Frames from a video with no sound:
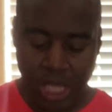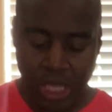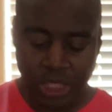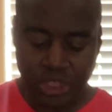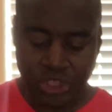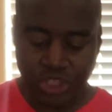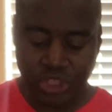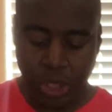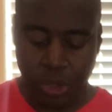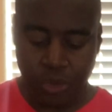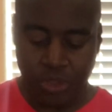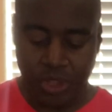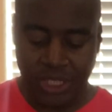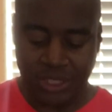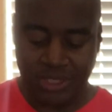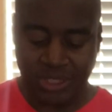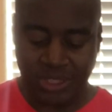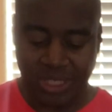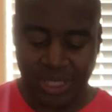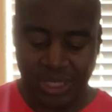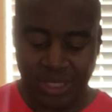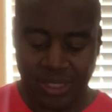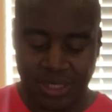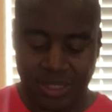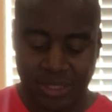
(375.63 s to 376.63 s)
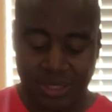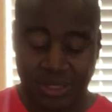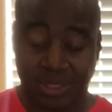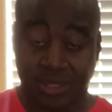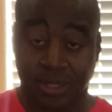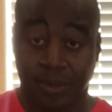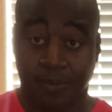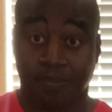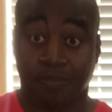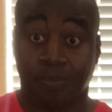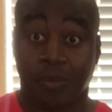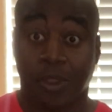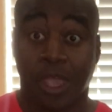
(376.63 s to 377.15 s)
So this
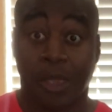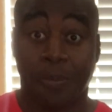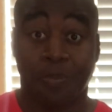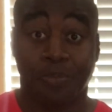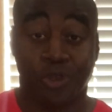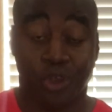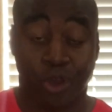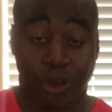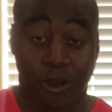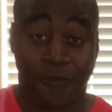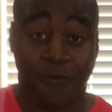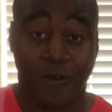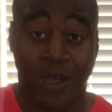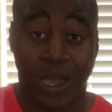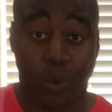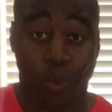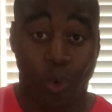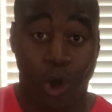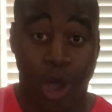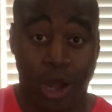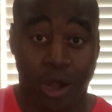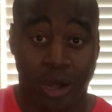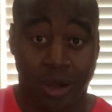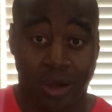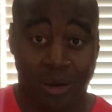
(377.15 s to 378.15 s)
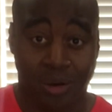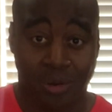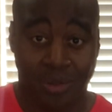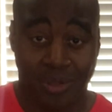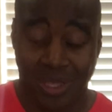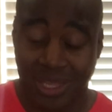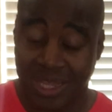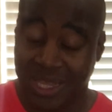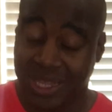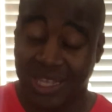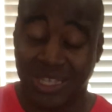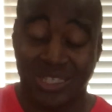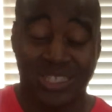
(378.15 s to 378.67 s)
is purified water.
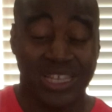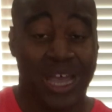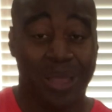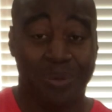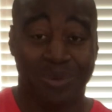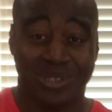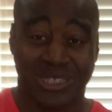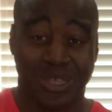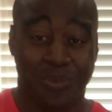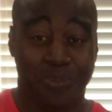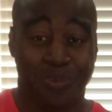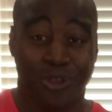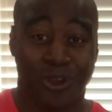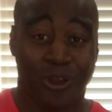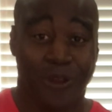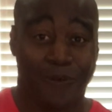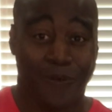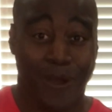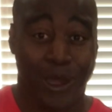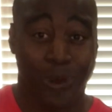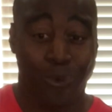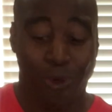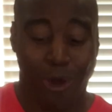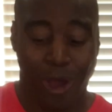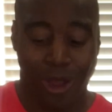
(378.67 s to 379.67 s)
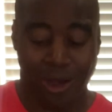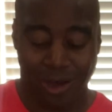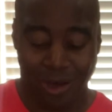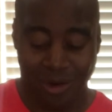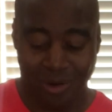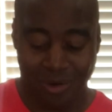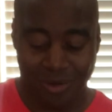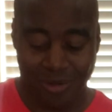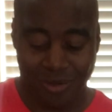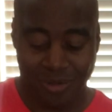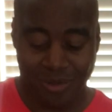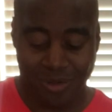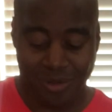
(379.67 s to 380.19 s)
Anytime it's a purified
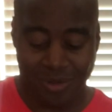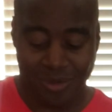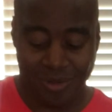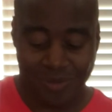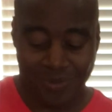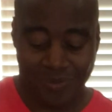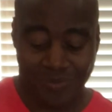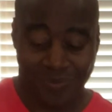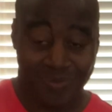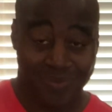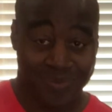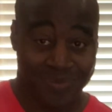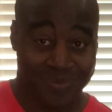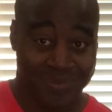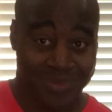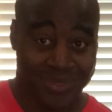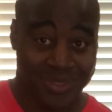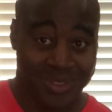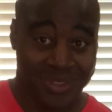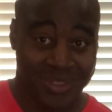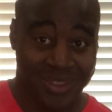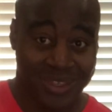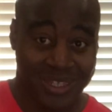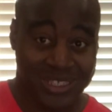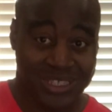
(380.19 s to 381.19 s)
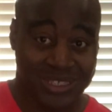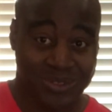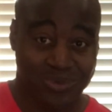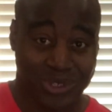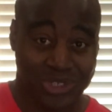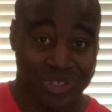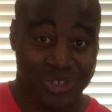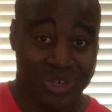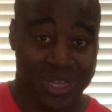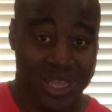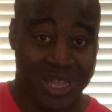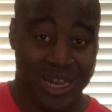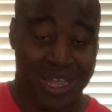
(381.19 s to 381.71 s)
water, this is
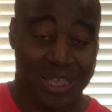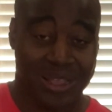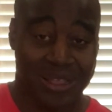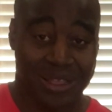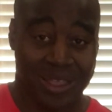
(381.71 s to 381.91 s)
what you're getting.